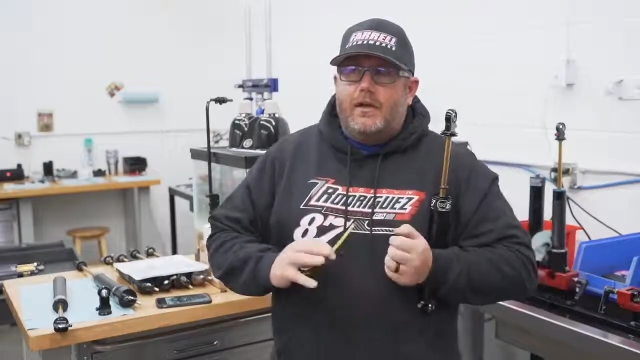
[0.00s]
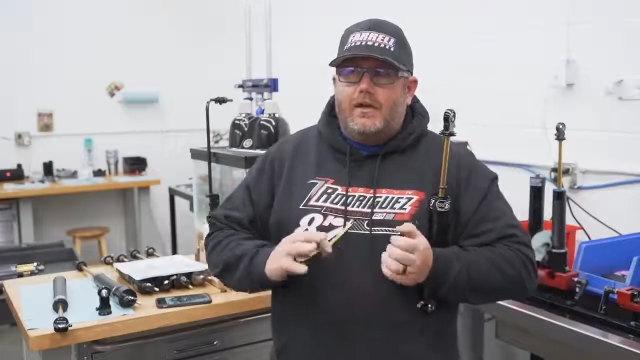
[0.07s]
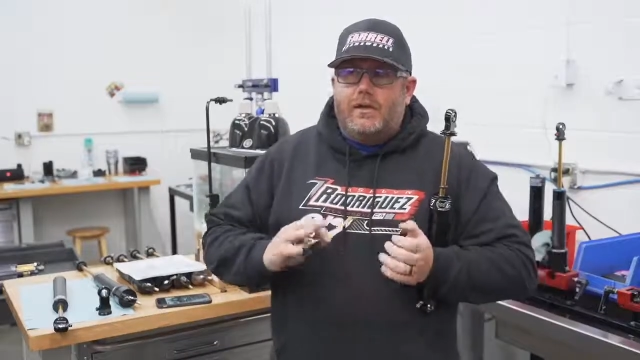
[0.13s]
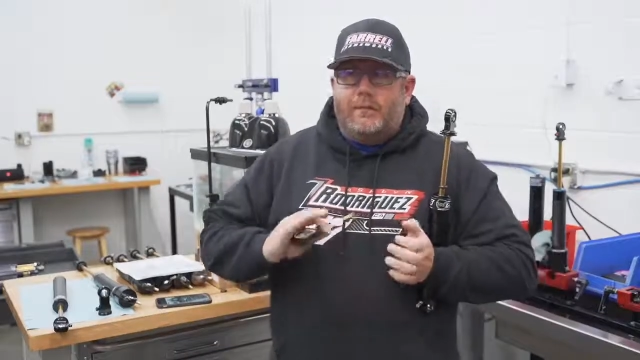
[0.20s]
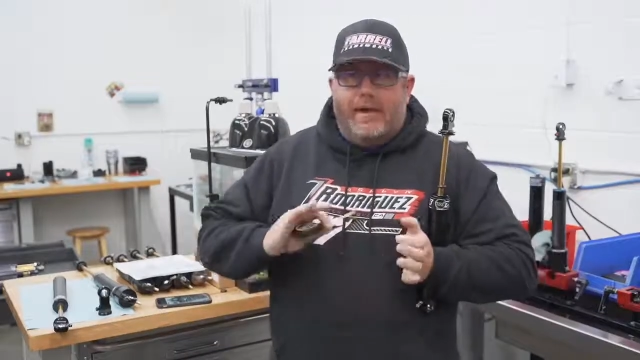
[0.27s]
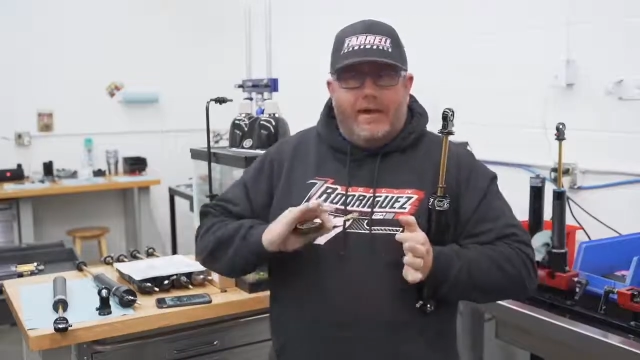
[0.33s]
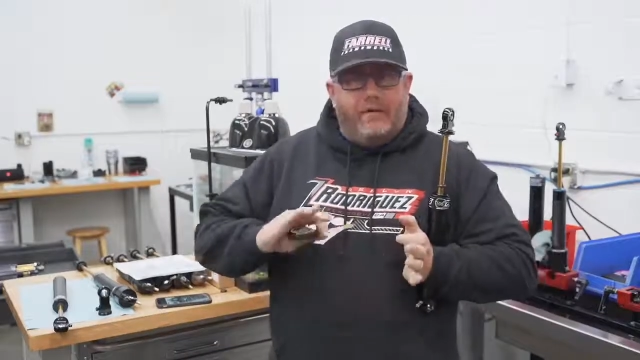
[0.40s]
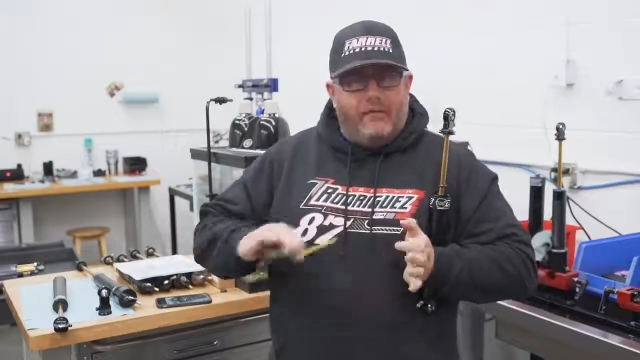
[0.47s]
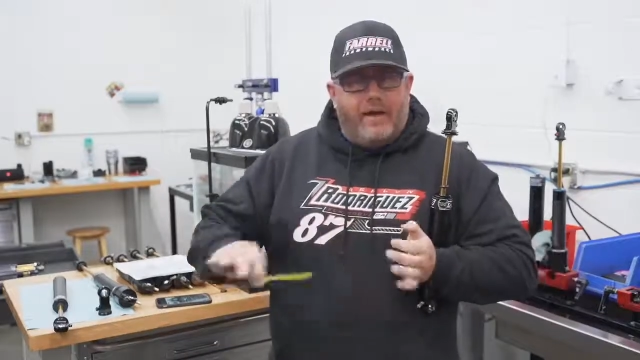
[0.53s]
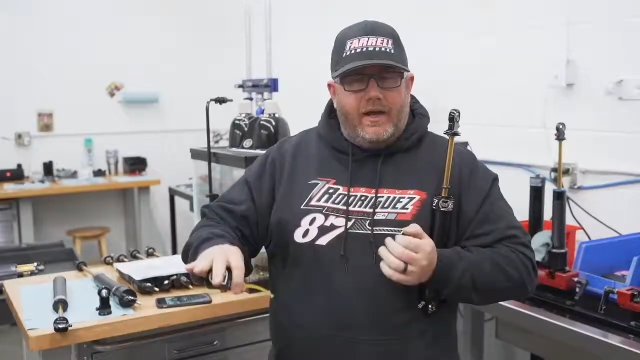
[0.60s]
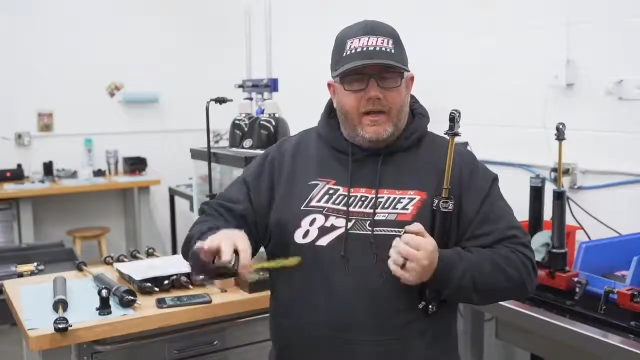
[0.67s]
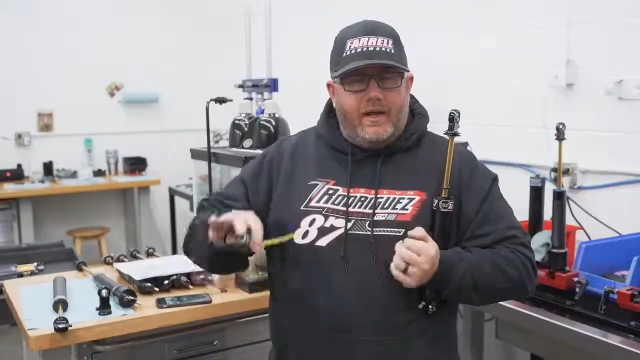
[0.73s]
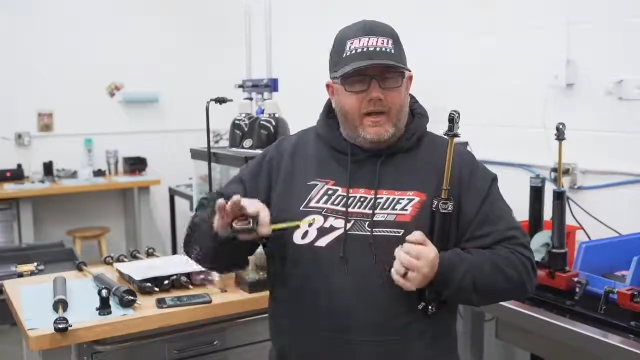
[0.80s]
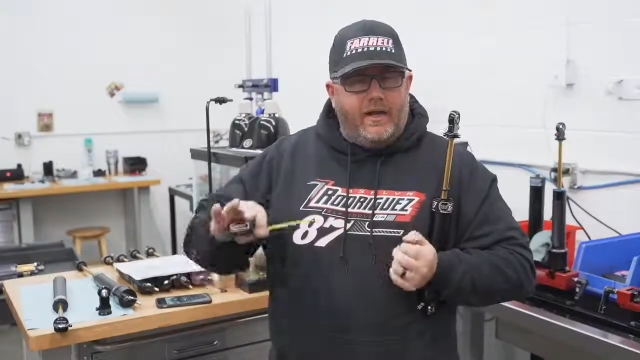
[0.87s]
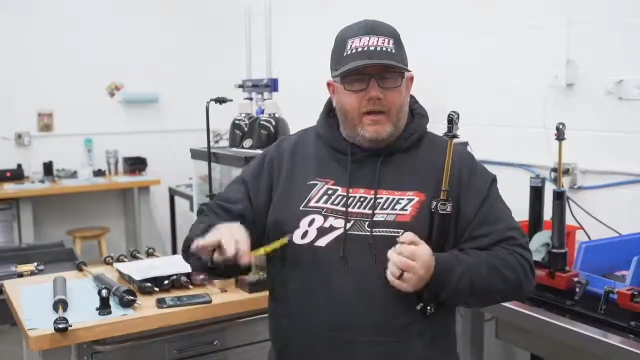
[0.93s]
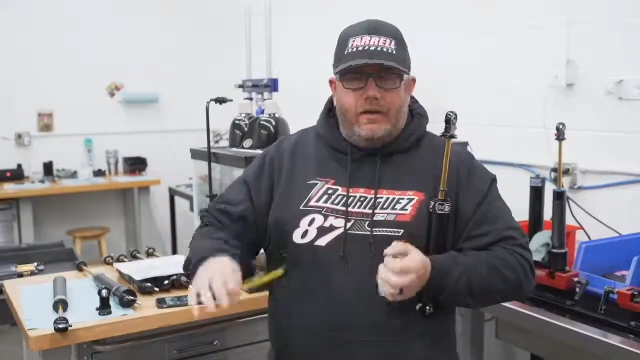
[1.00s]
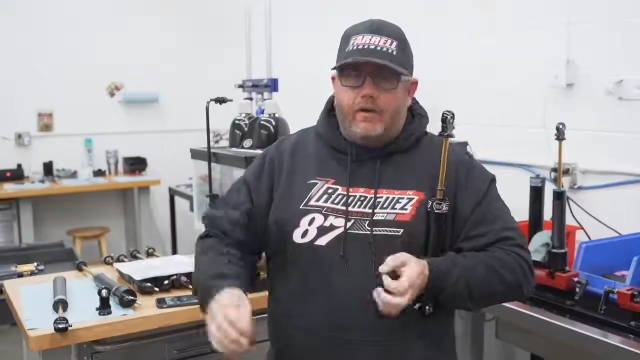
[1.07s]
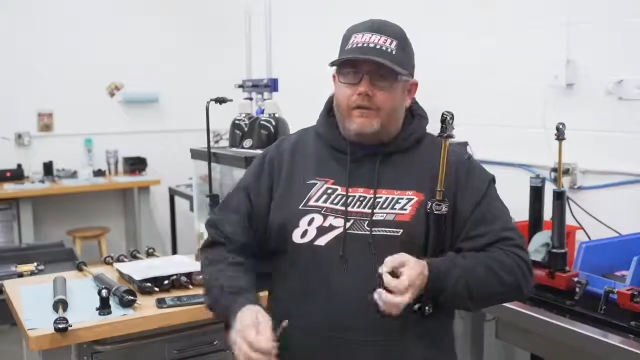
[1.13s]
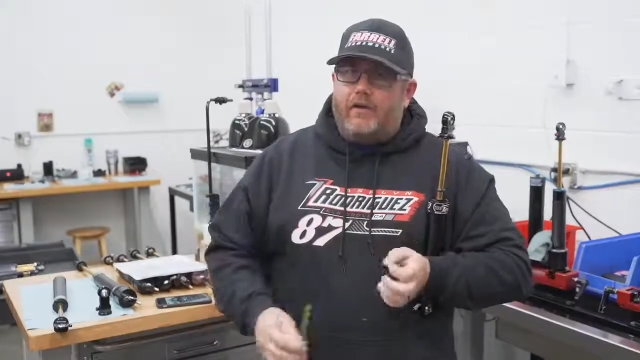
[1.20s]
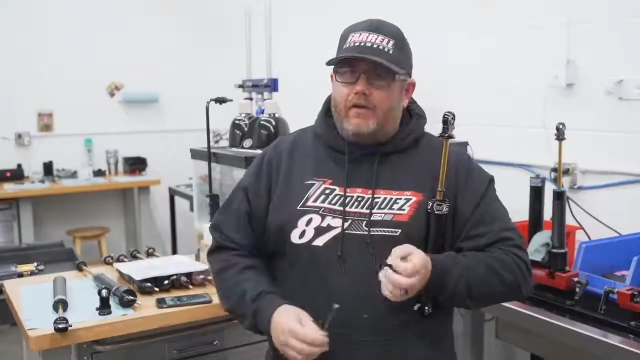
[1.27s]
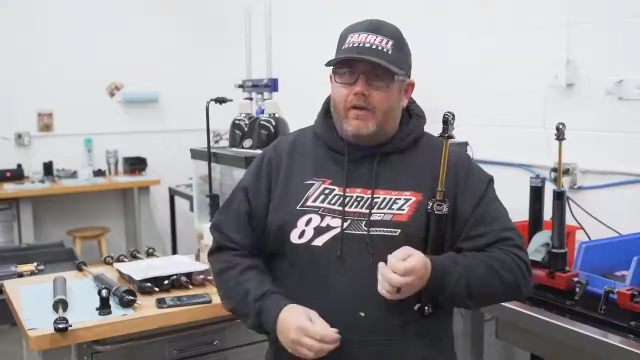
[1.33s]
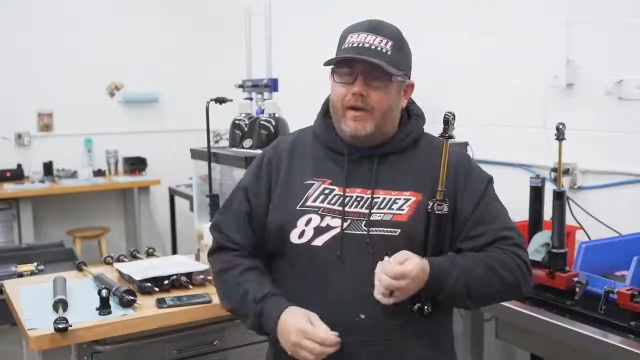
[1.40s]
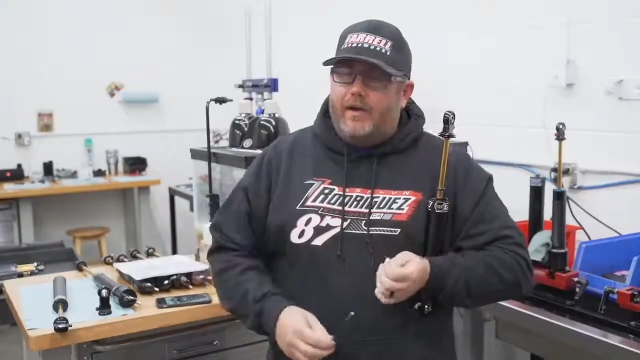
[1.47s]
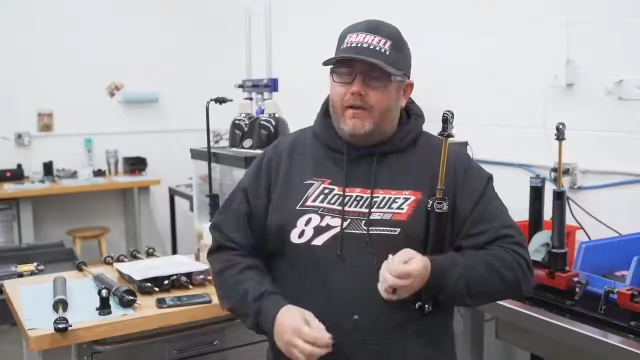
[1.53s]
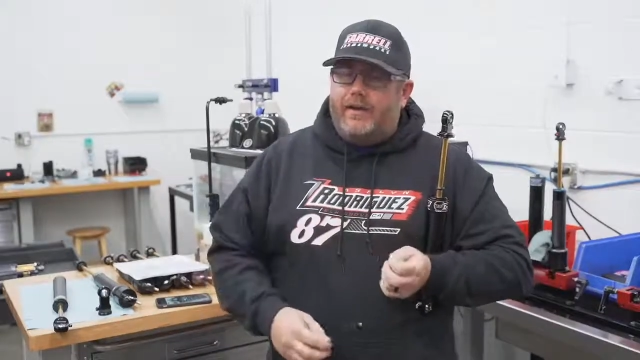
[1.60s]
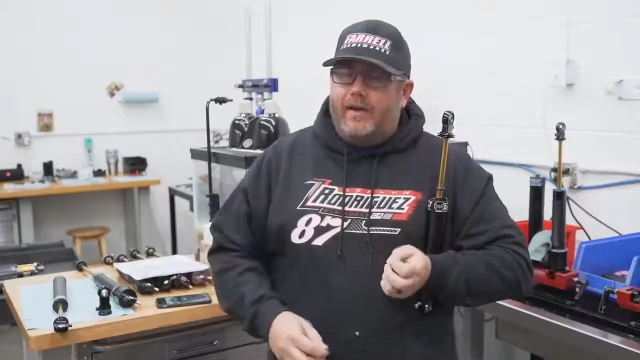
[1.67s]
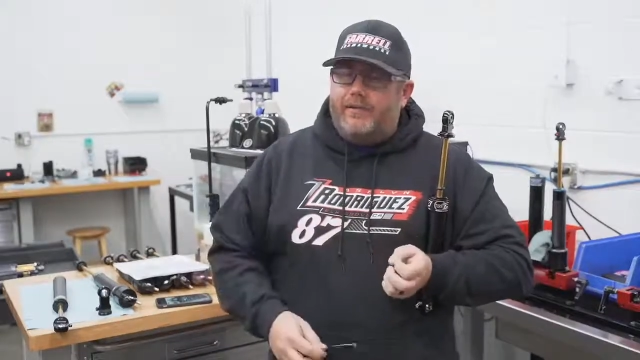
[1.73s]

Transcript: at ride height on the ground